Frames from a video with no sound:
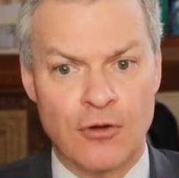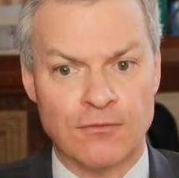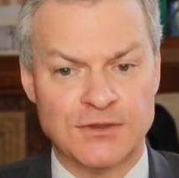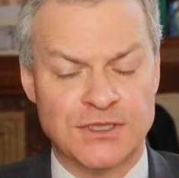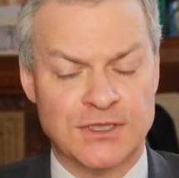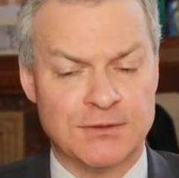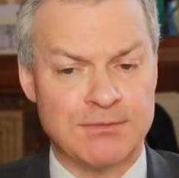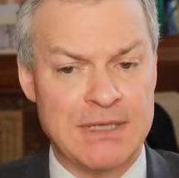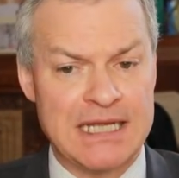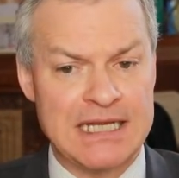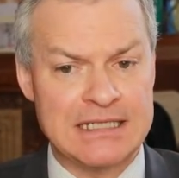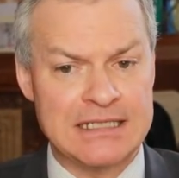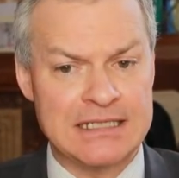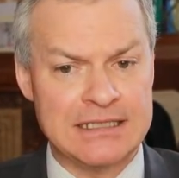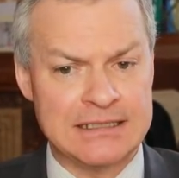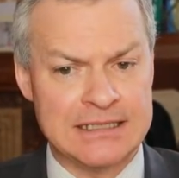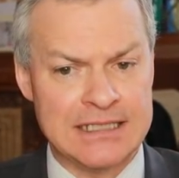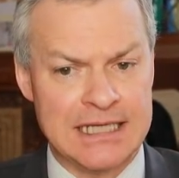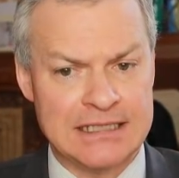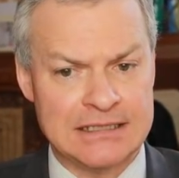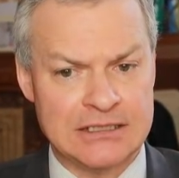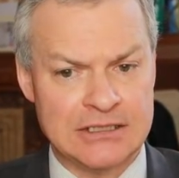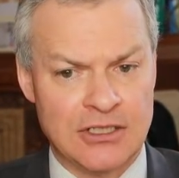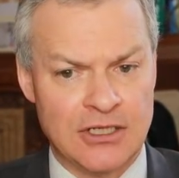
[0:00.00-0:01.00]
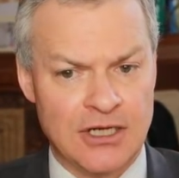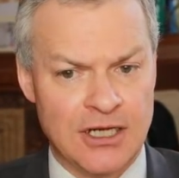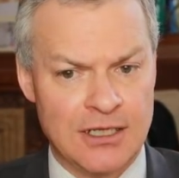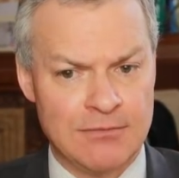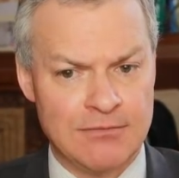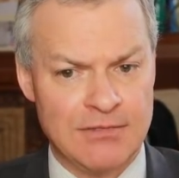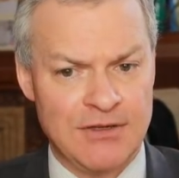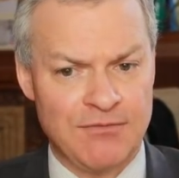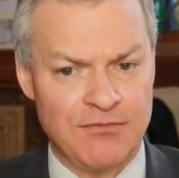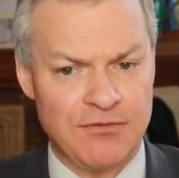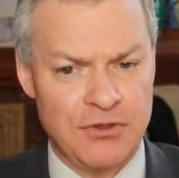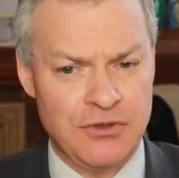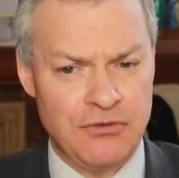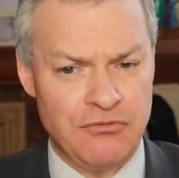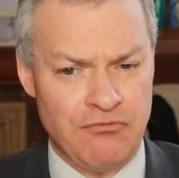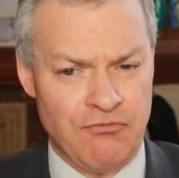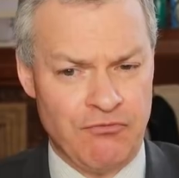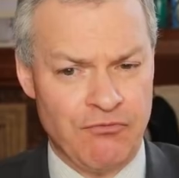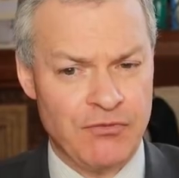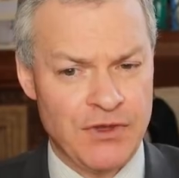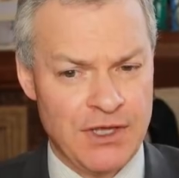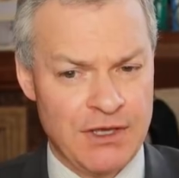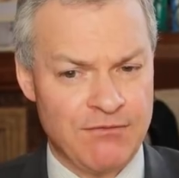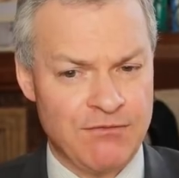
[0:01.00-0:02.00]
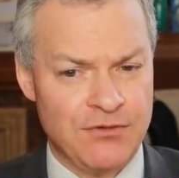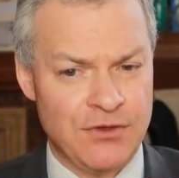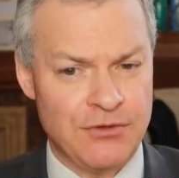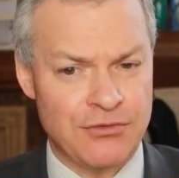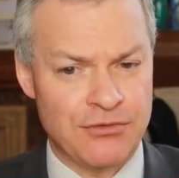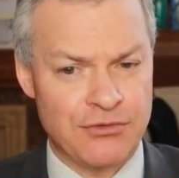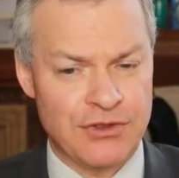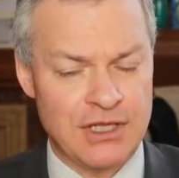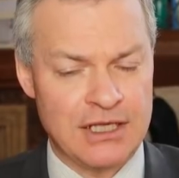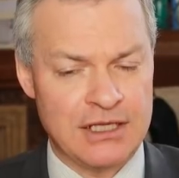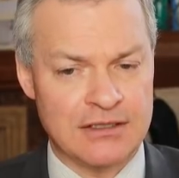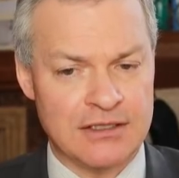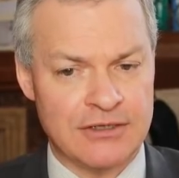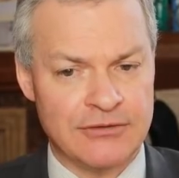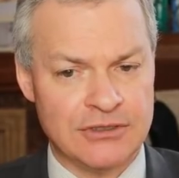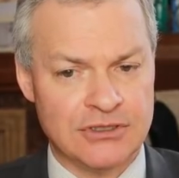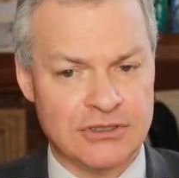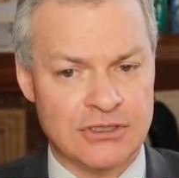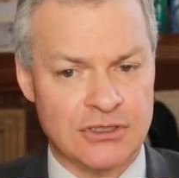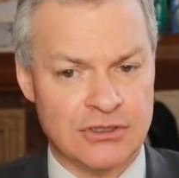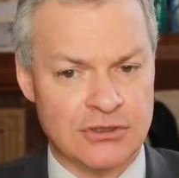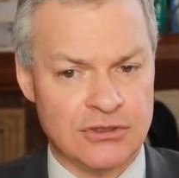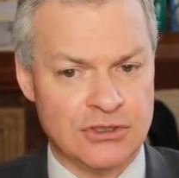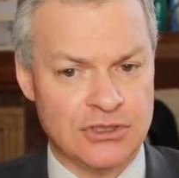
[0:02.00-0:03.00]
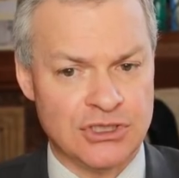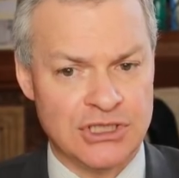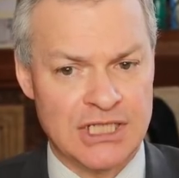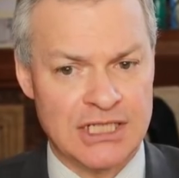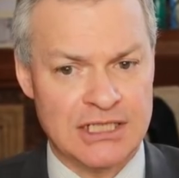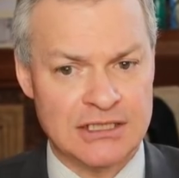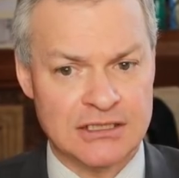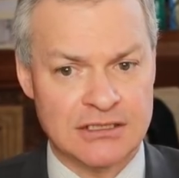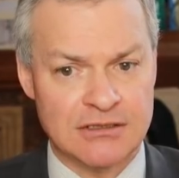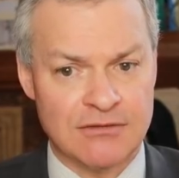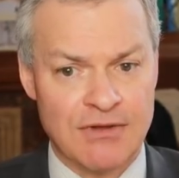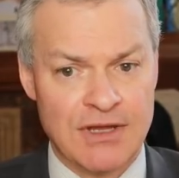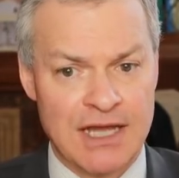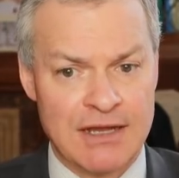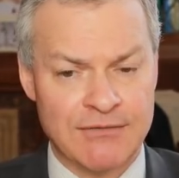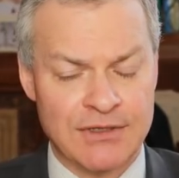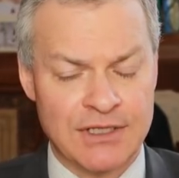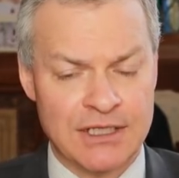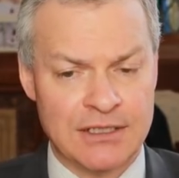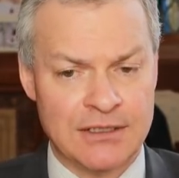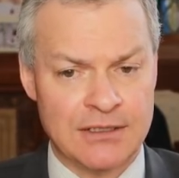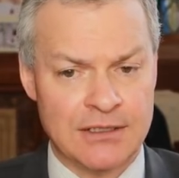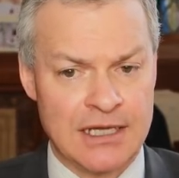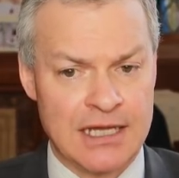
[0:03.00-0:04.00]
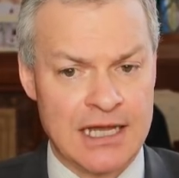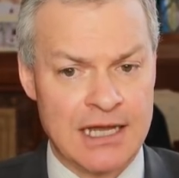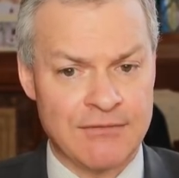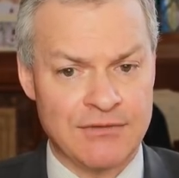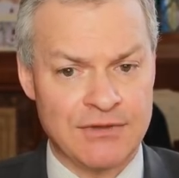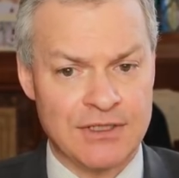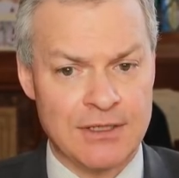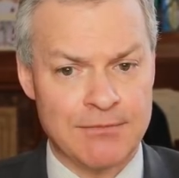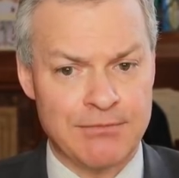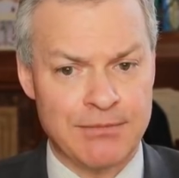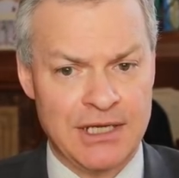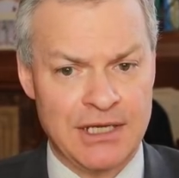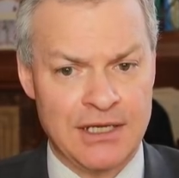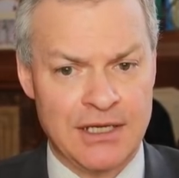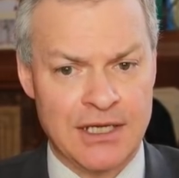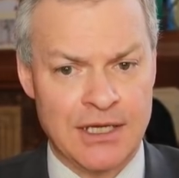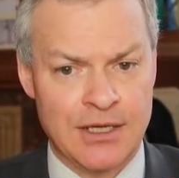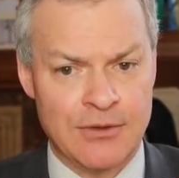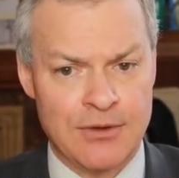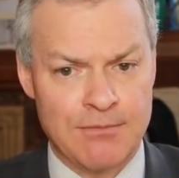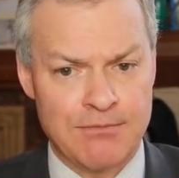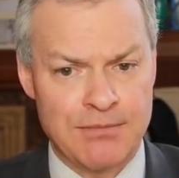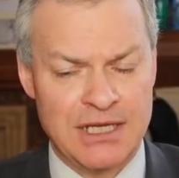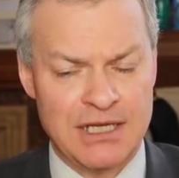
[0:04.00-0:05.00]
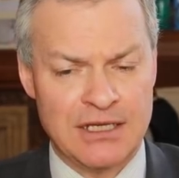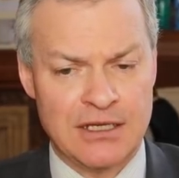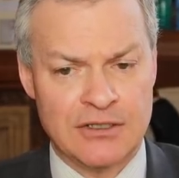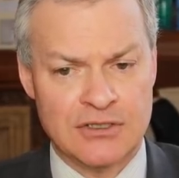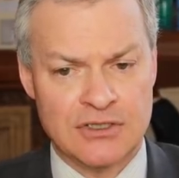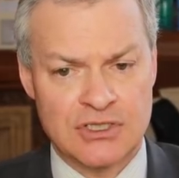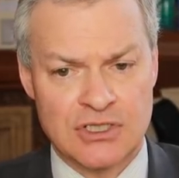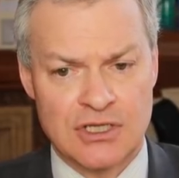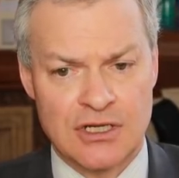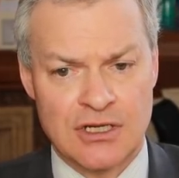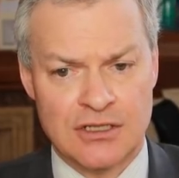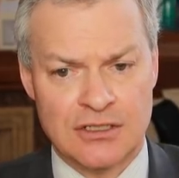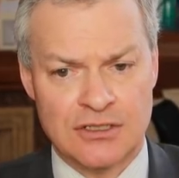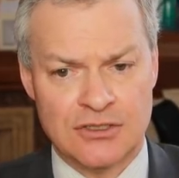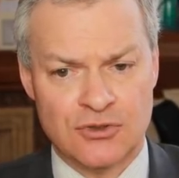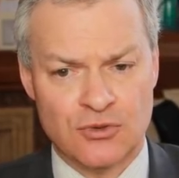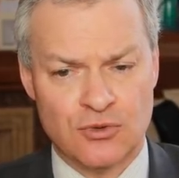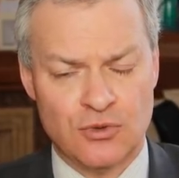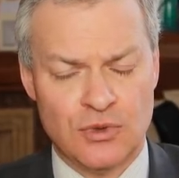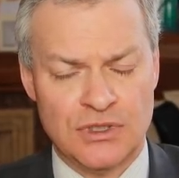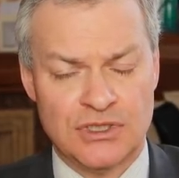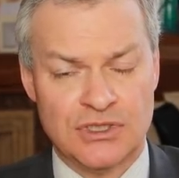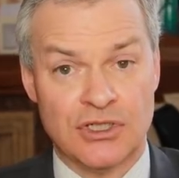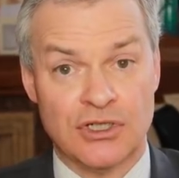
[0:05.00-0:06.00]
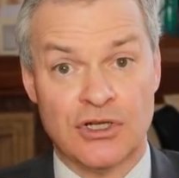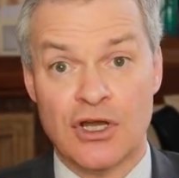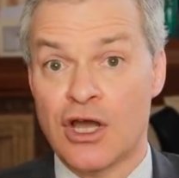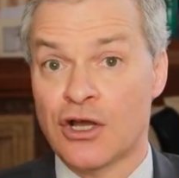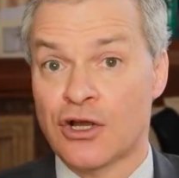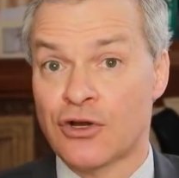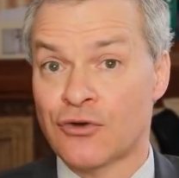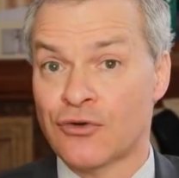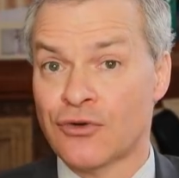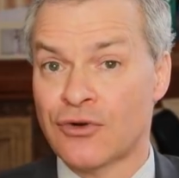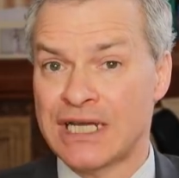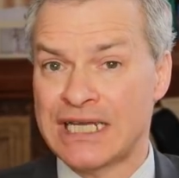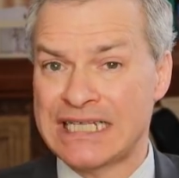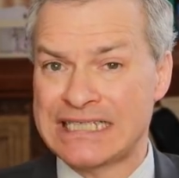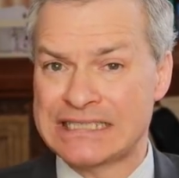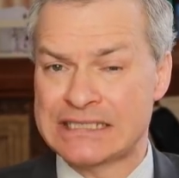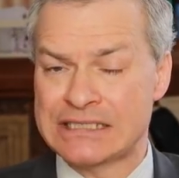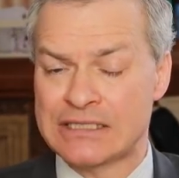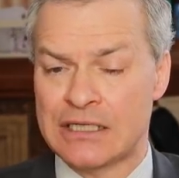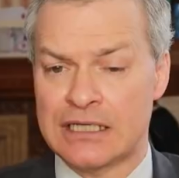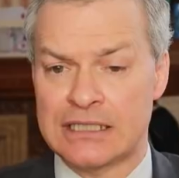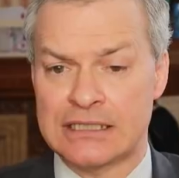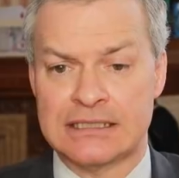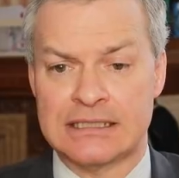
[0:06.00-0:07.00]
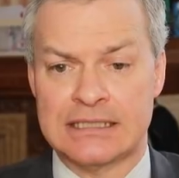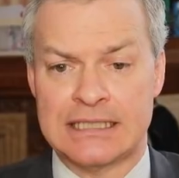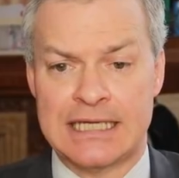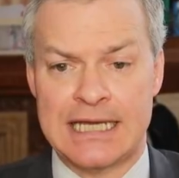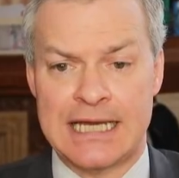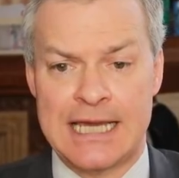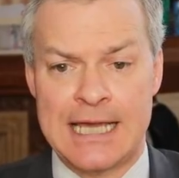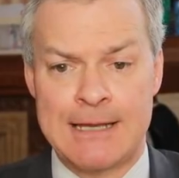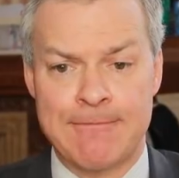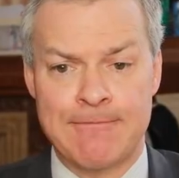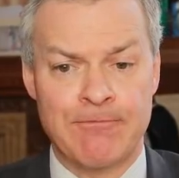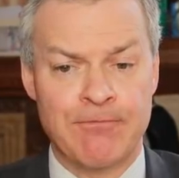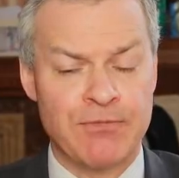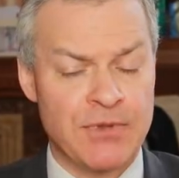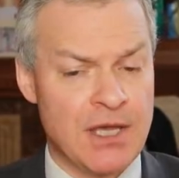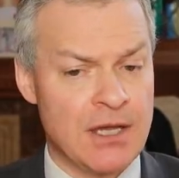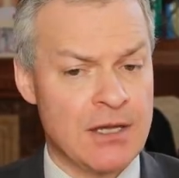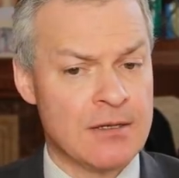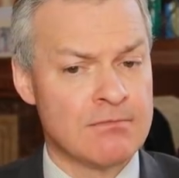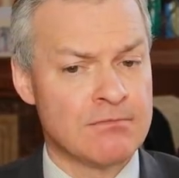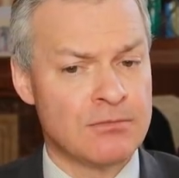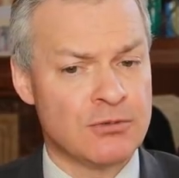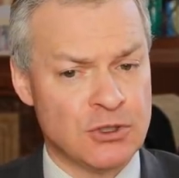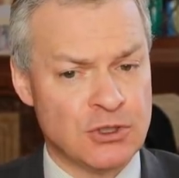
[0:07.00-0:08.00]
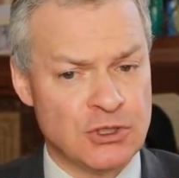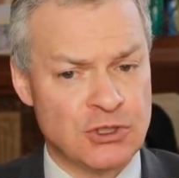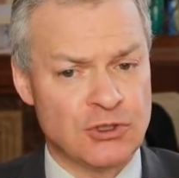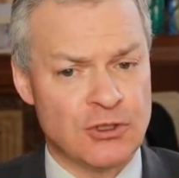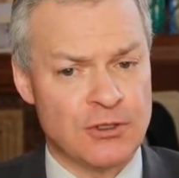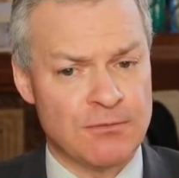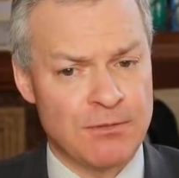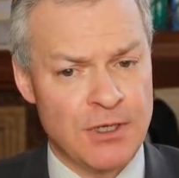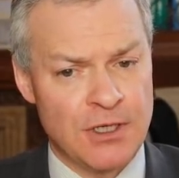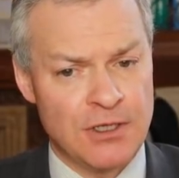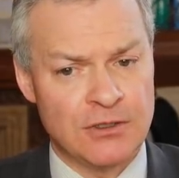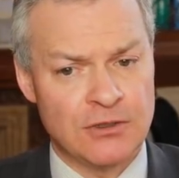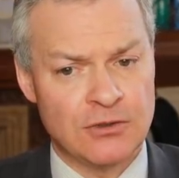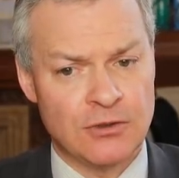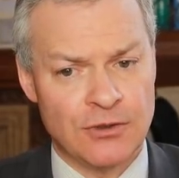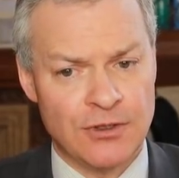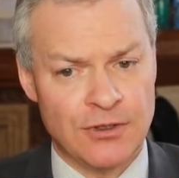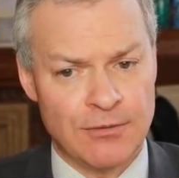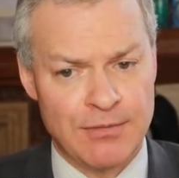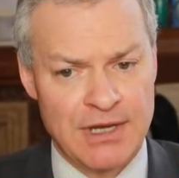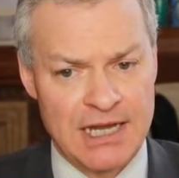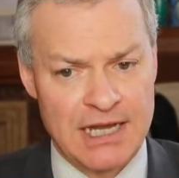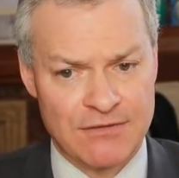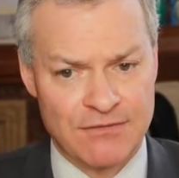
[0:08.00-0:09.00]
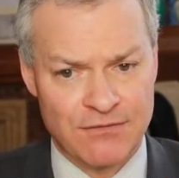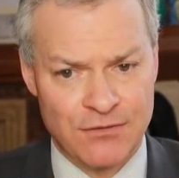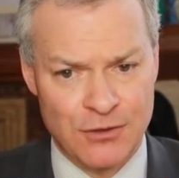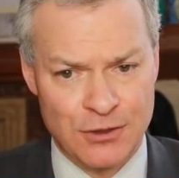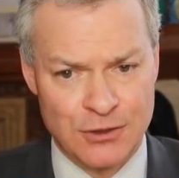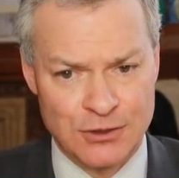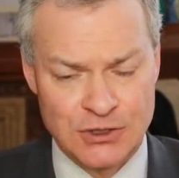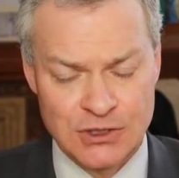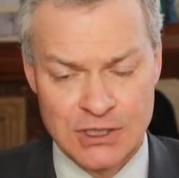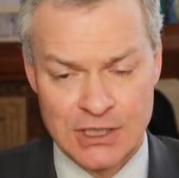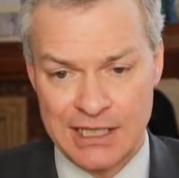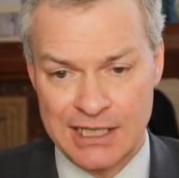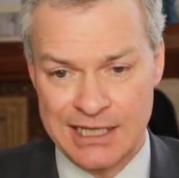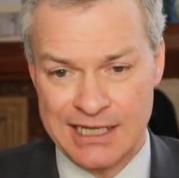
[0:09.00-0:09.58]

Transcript: spending that time if you think there is a good chance of having a bingo. A bingo start is always a great start to the game, puts your opponent on the back foot,